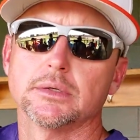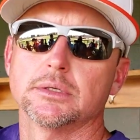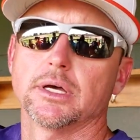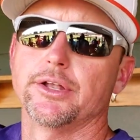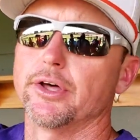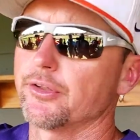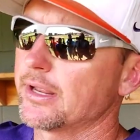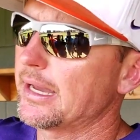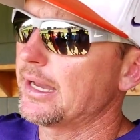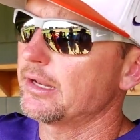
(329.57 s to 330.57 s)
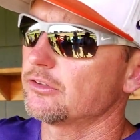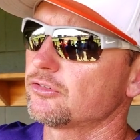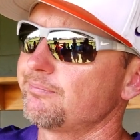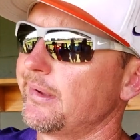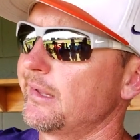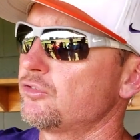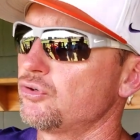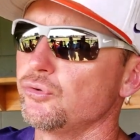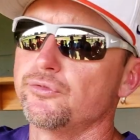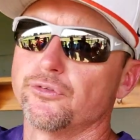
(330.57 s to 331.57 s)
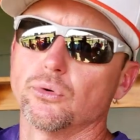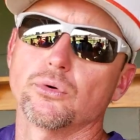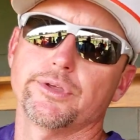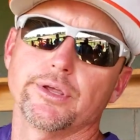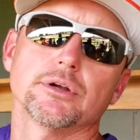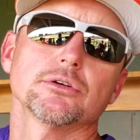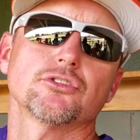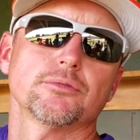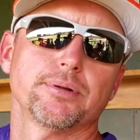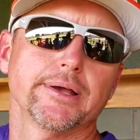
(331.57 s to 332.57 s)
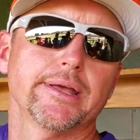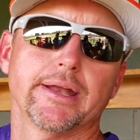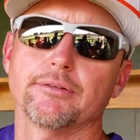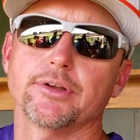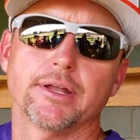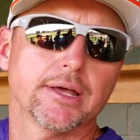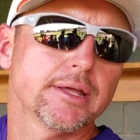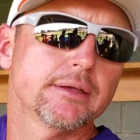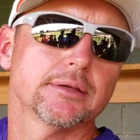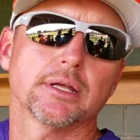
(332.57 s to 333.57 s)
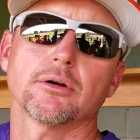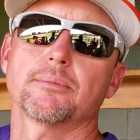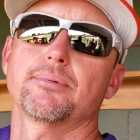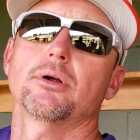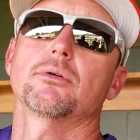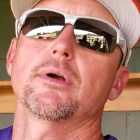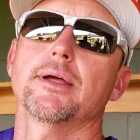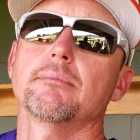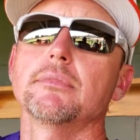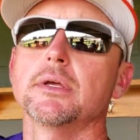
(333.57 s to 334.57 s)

Uh, another guy that's had two full years of playing every day in our program.